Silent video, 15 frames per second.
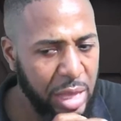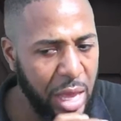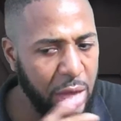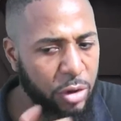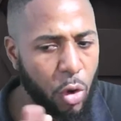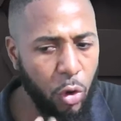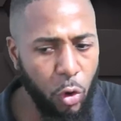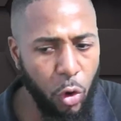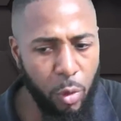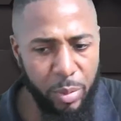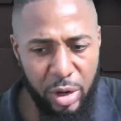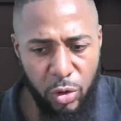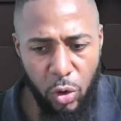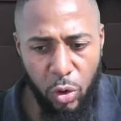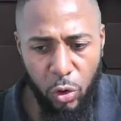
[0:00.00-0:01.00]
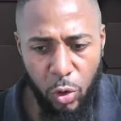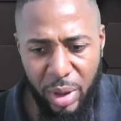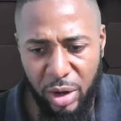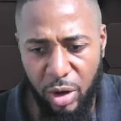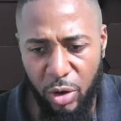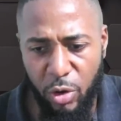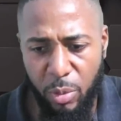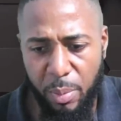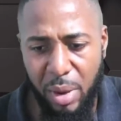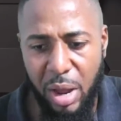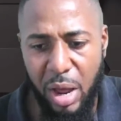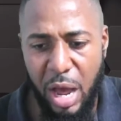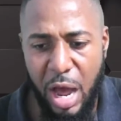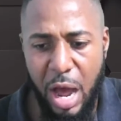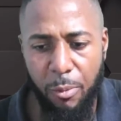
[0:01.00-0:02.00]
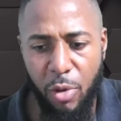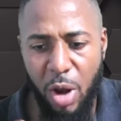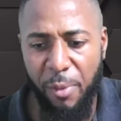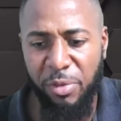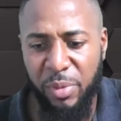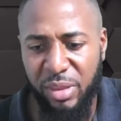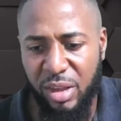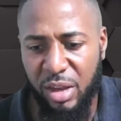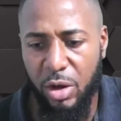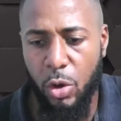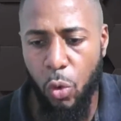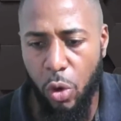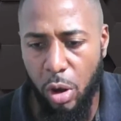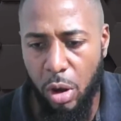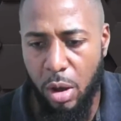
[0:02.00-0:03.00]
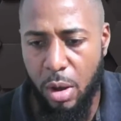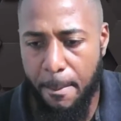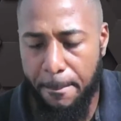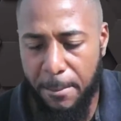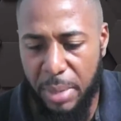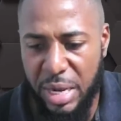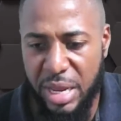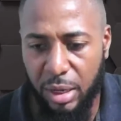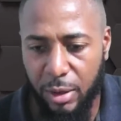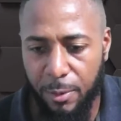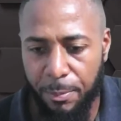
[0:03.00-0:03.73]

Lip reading: Don't quote me. Don't quote me. I remember. Rob Smith said Lua, Blake.